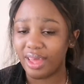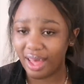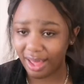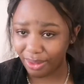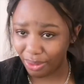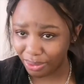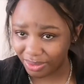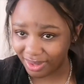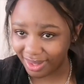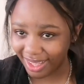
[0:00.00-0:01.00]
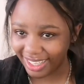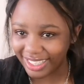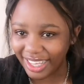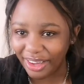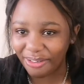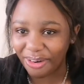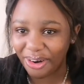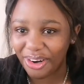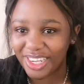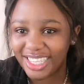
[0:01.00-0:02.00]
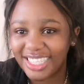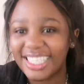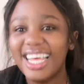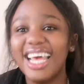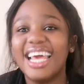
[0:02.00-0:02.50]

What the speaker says: Yeah, those things I forgot.